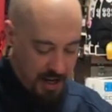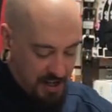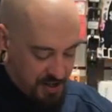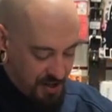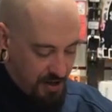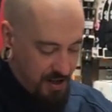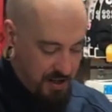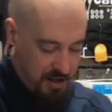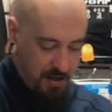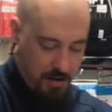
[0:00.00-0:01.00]
then
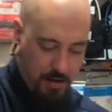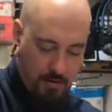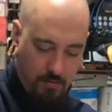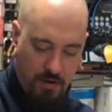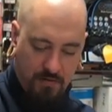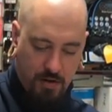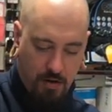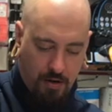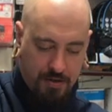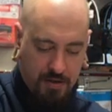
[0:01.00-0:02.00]
inside, we've
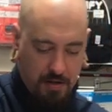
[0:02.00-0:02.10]
got